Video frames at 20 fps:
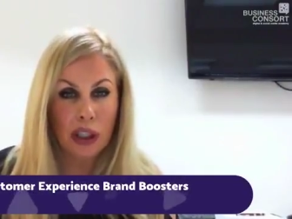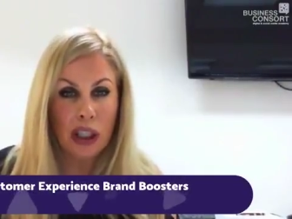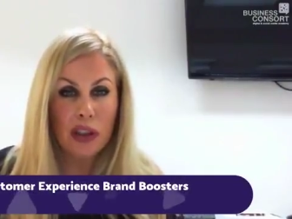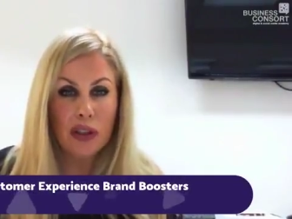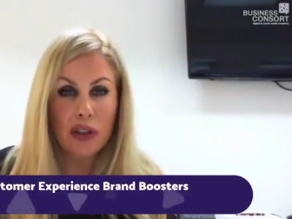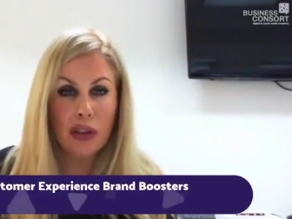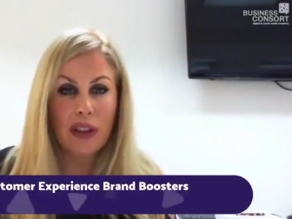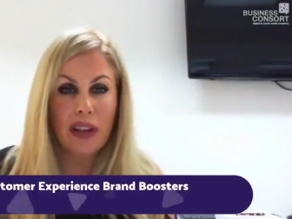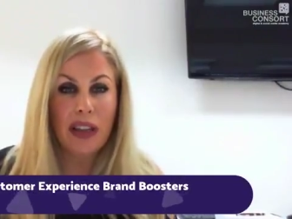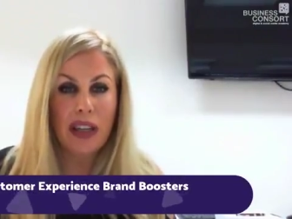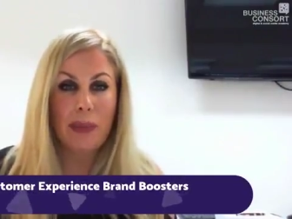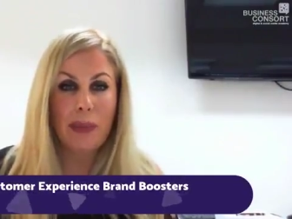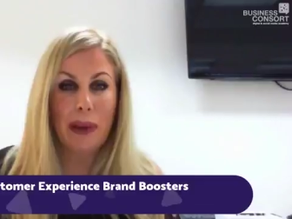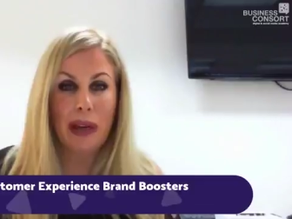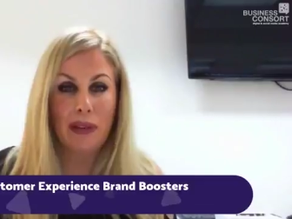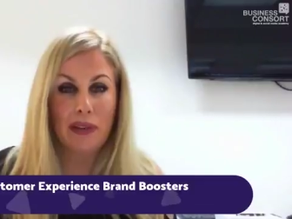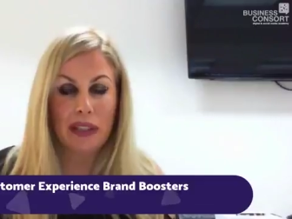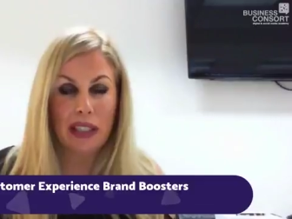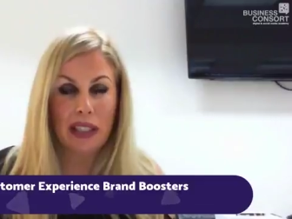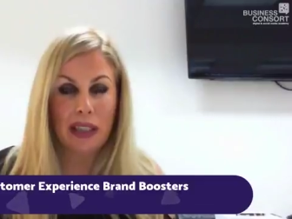So think
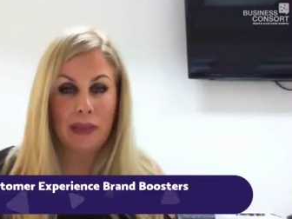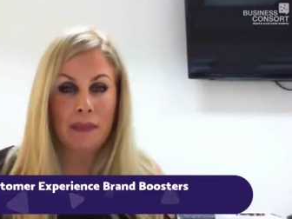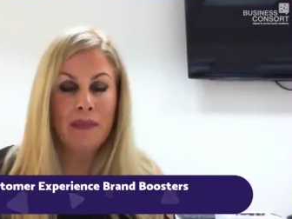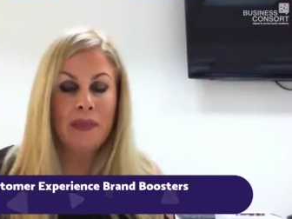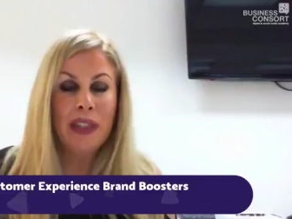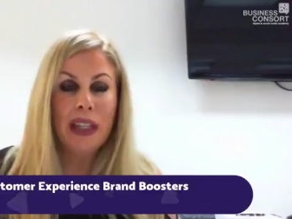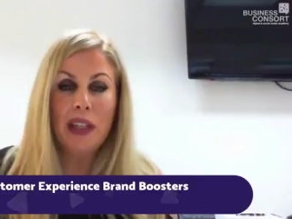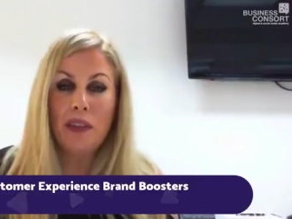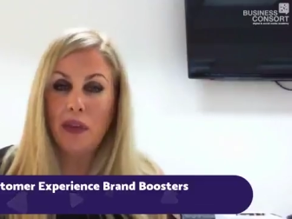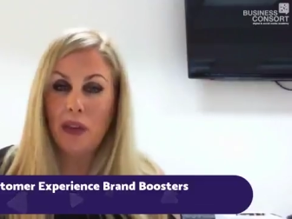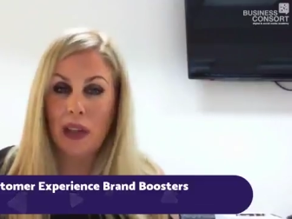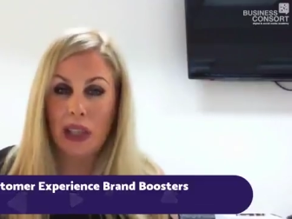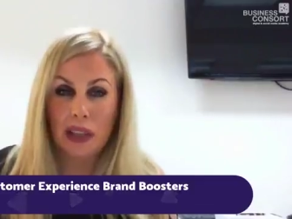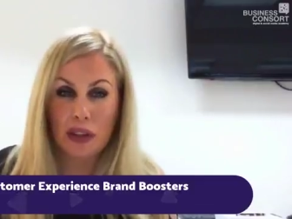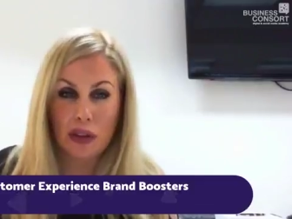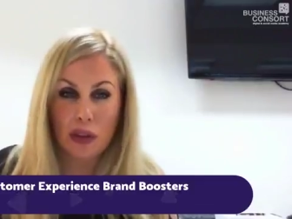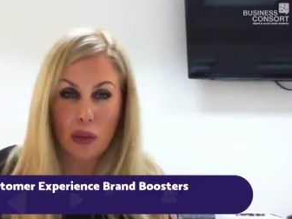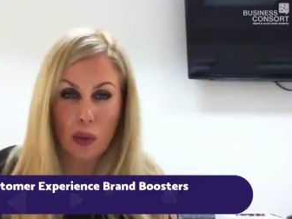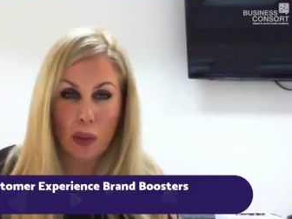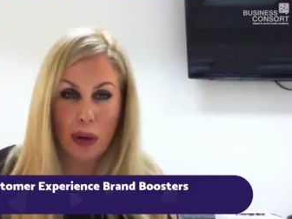about it. If you land
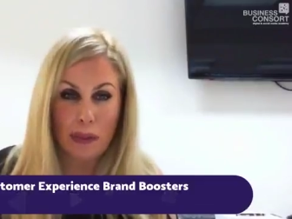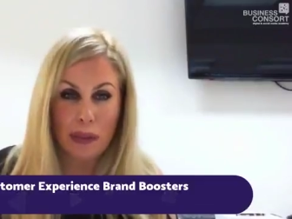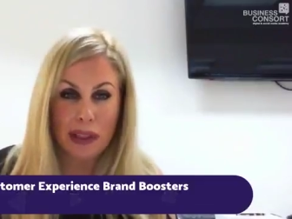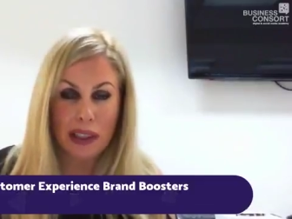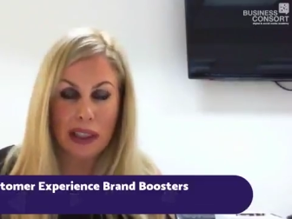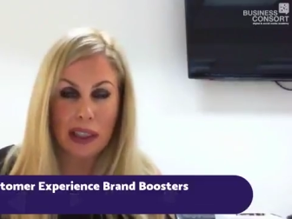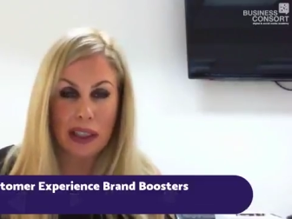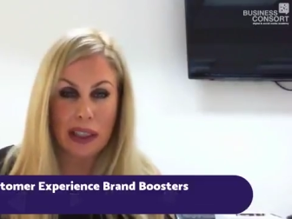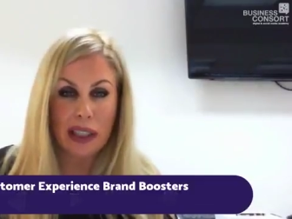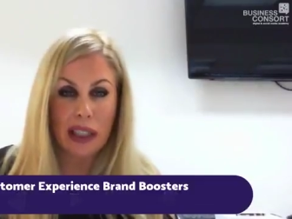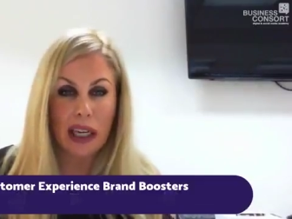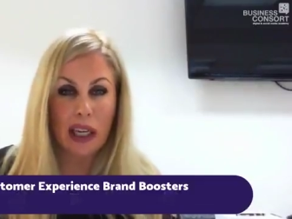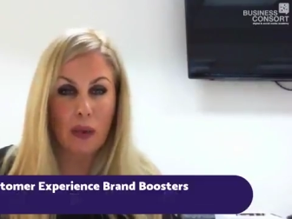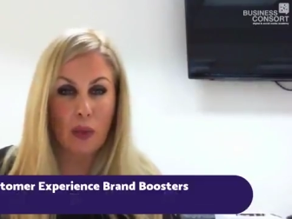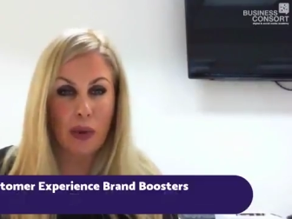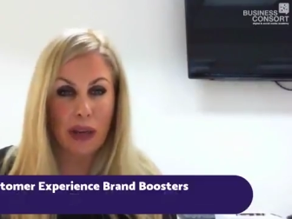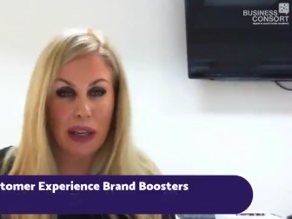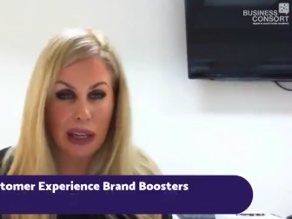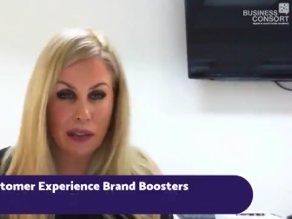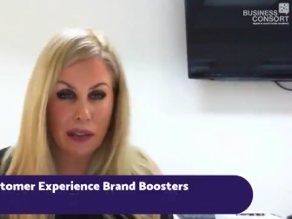on a website and
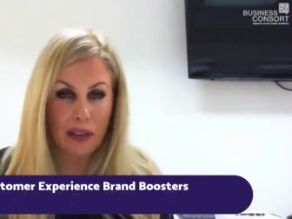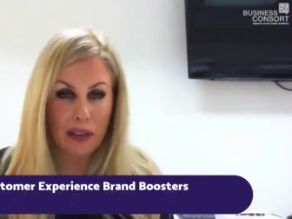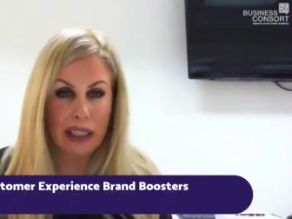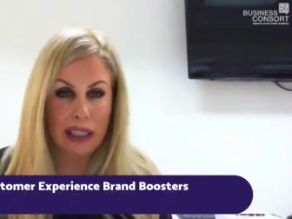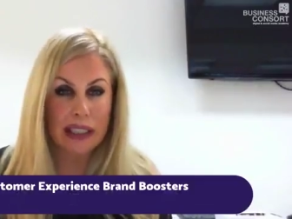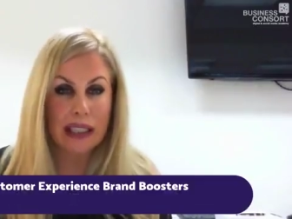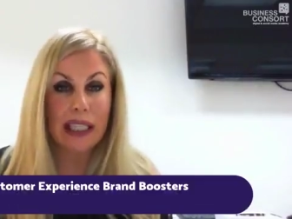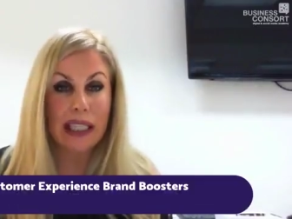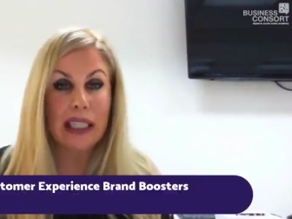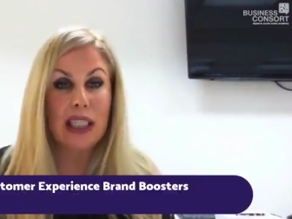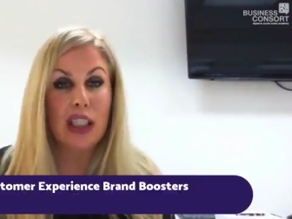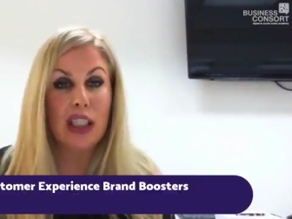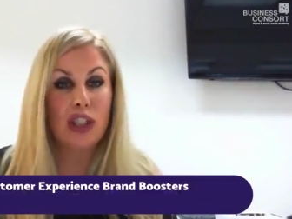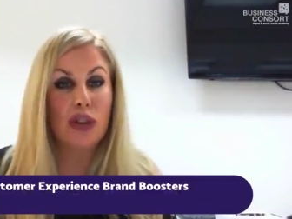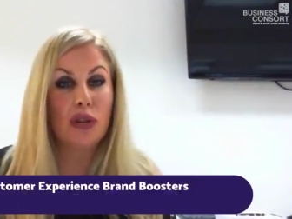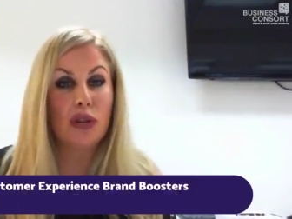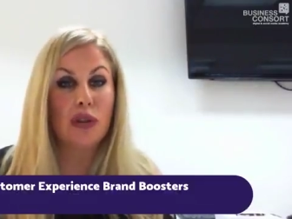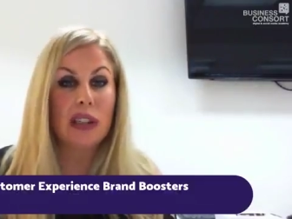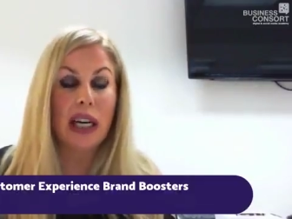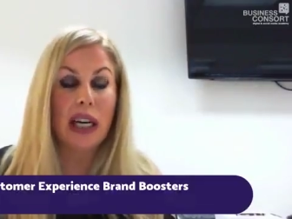we have things like a
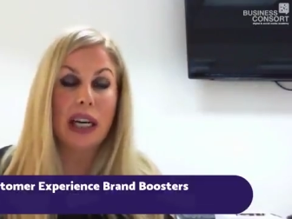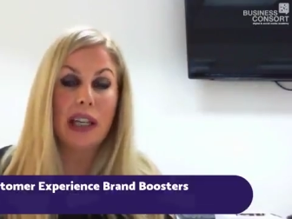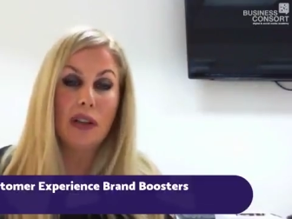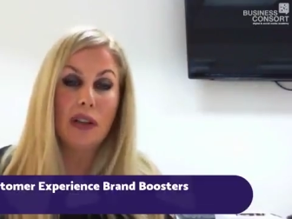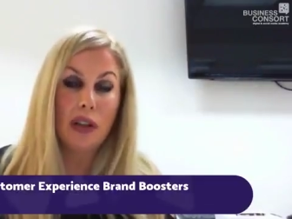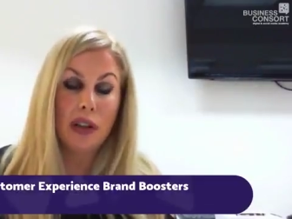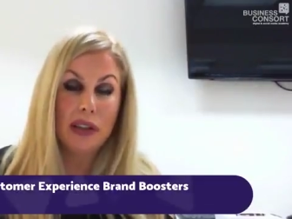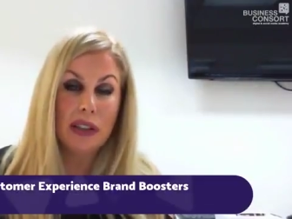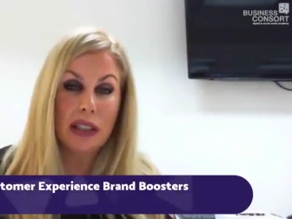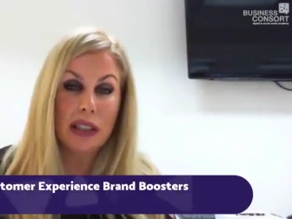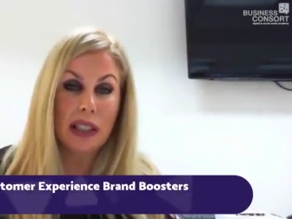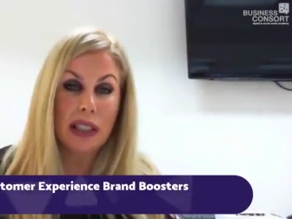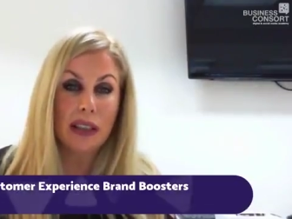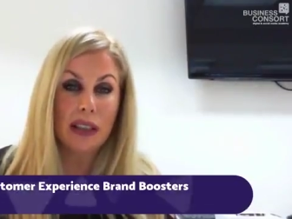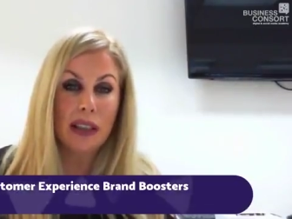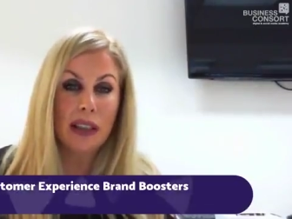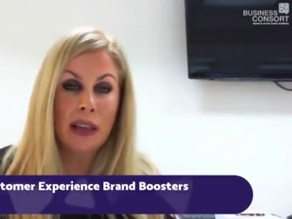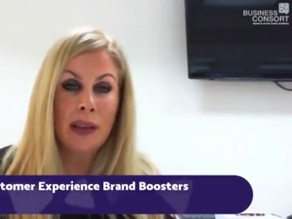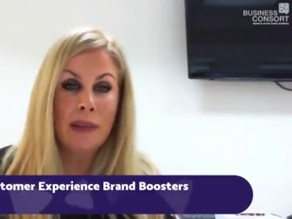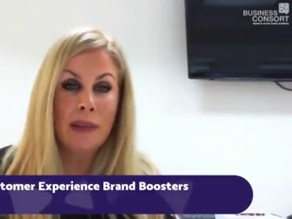digital
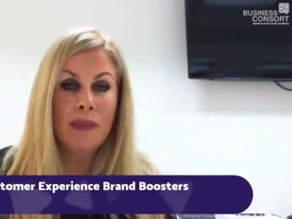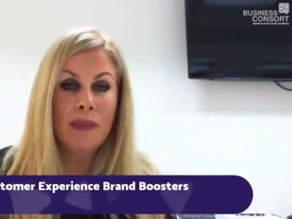diagnostic,